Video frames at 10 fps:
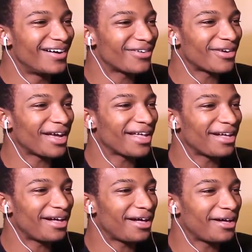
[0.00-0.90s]
All
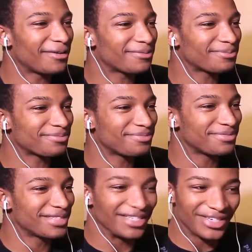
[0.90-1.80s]
right, uh,
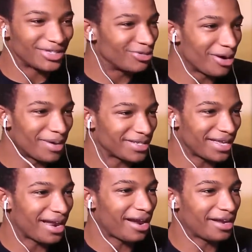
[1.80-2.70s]
let's just do our best to get